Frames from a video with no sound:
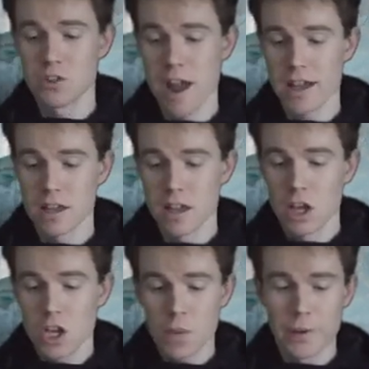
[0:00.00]
Gregg,
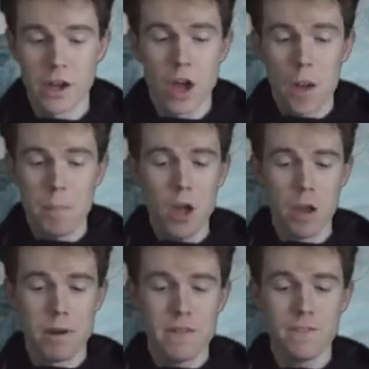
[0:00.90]
going
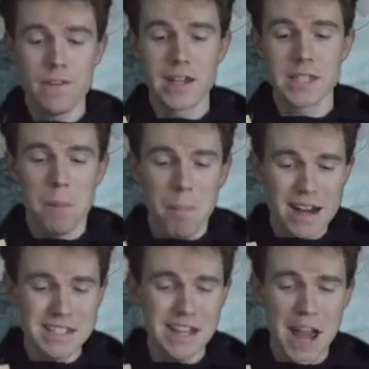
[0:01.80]
purple in the face.
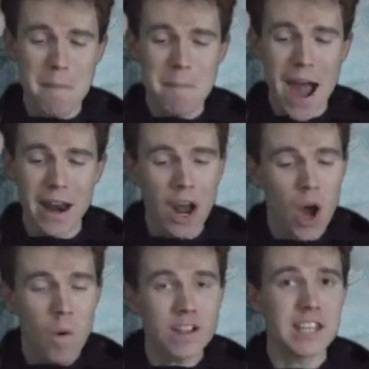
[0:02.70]
"My dear man,
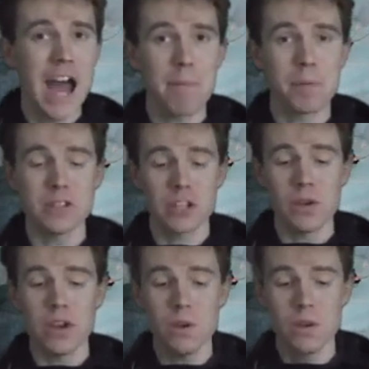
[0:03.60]
what's happened to
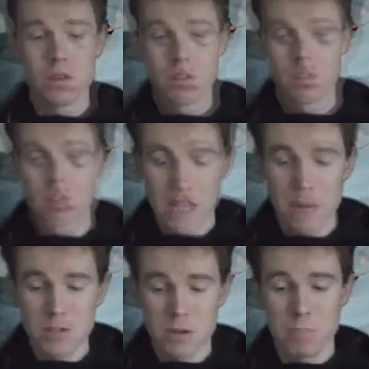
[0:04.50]
you?" "What's
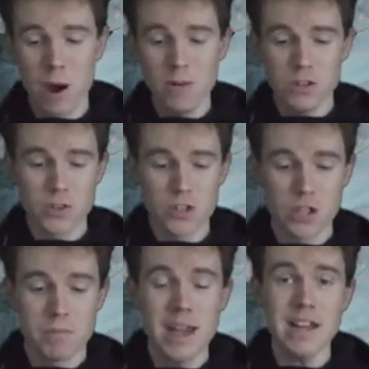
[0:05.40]
happened to both of us,
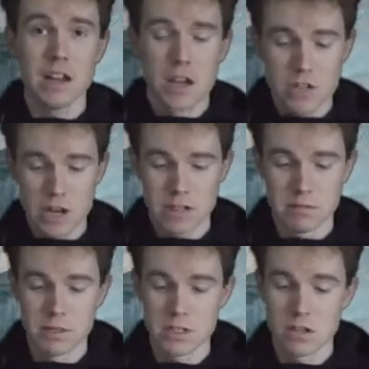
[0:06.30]
you mean?"
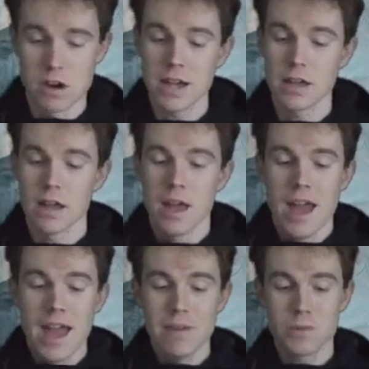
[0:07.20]
shouted Mr. Gregg.
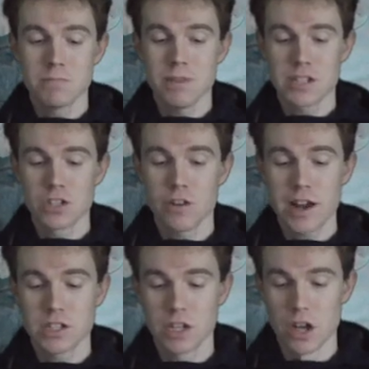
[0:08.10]
It was Mrs.
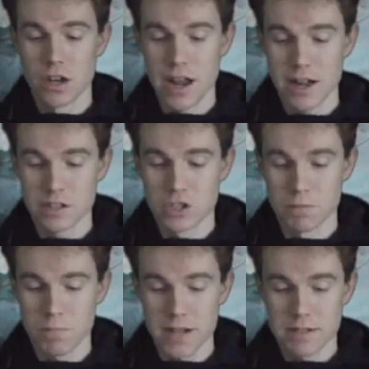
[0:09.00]
Gregg's turn now to
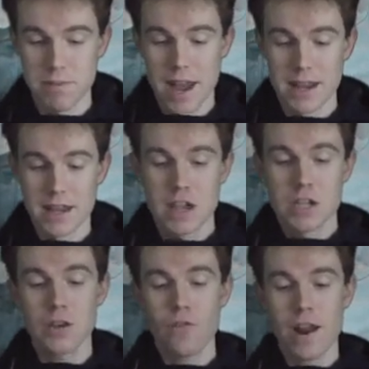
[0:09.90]
jump out of bed.
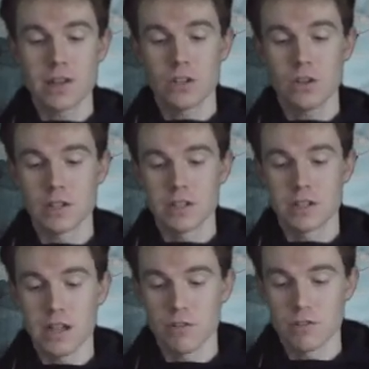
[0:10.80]
She ran to look at
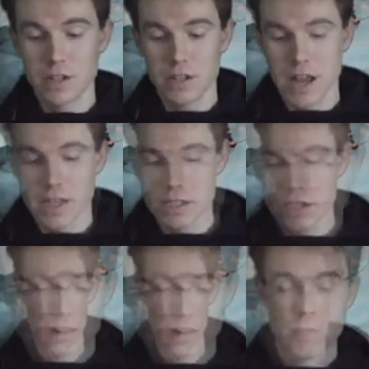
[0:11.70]
herself in the glass,
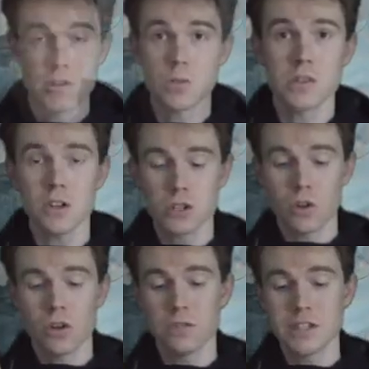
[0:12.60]
but she was not
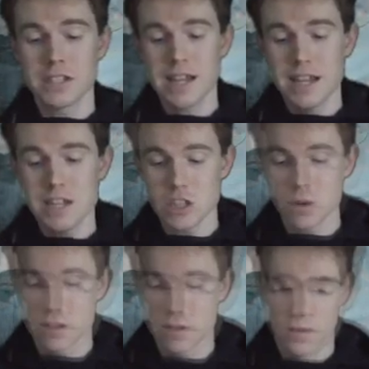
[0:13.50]
tall enough to see into
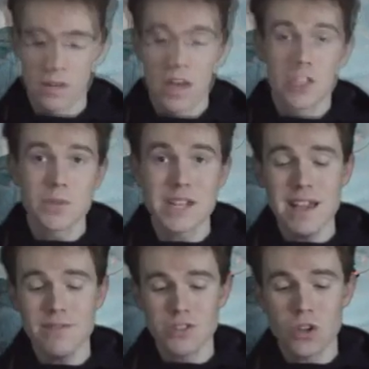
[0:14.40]
it. She was
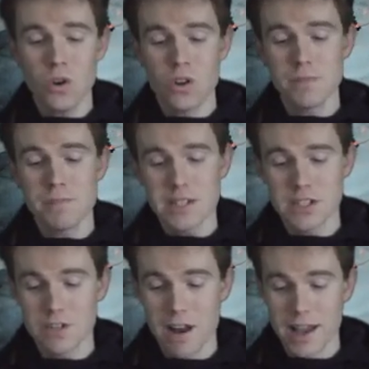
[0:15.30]
even taller than
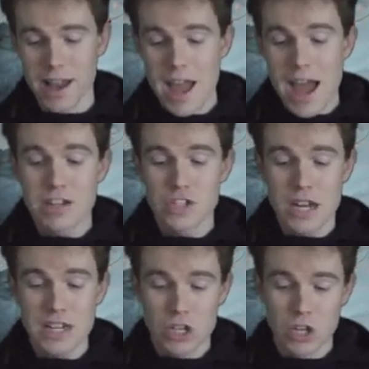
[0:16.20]
Mr. Gregg, and
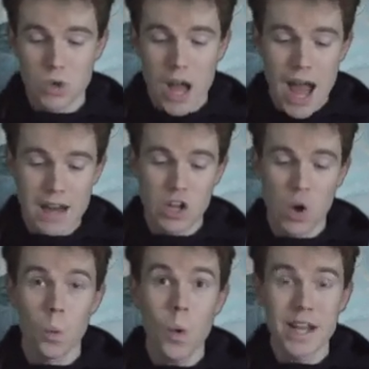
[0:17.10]
she too had
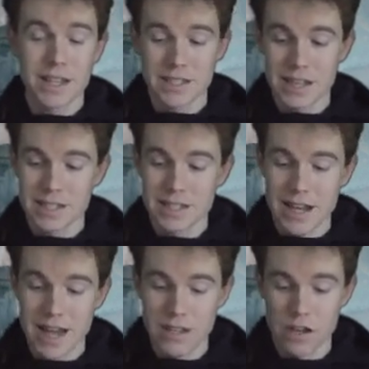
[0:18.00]
got wings
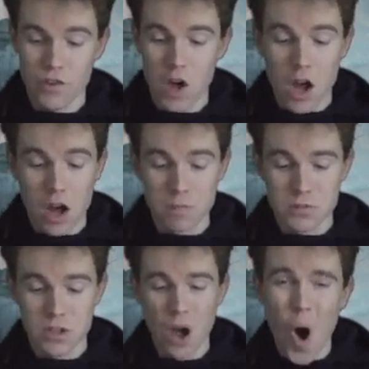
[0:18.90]
instead of
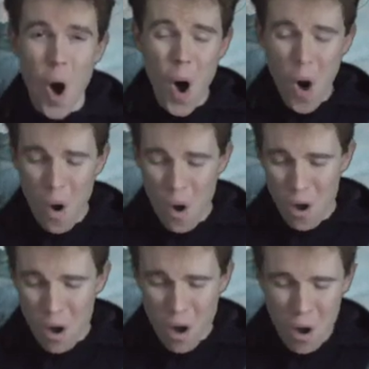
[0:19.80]
arms. "Oh,
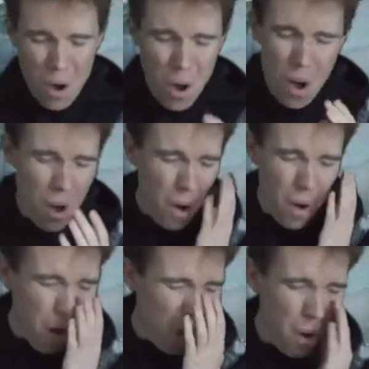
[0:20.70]
oh, oh,
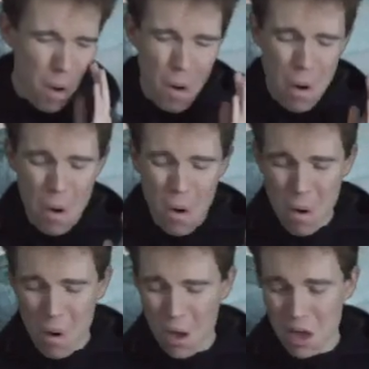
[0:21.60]
oh,
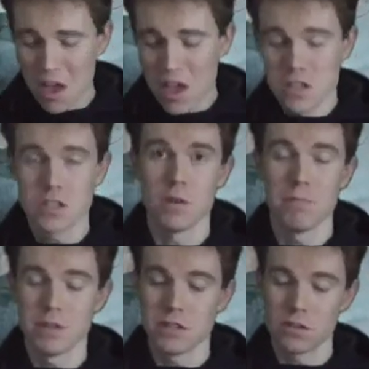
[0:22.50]
oh,"
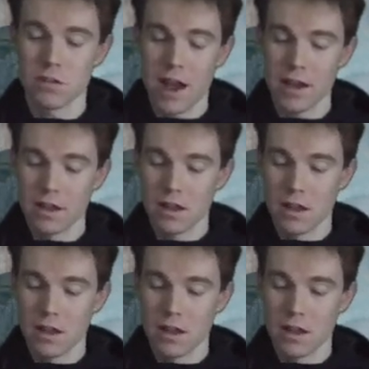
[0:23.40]
sobbed Mrs. Gregg.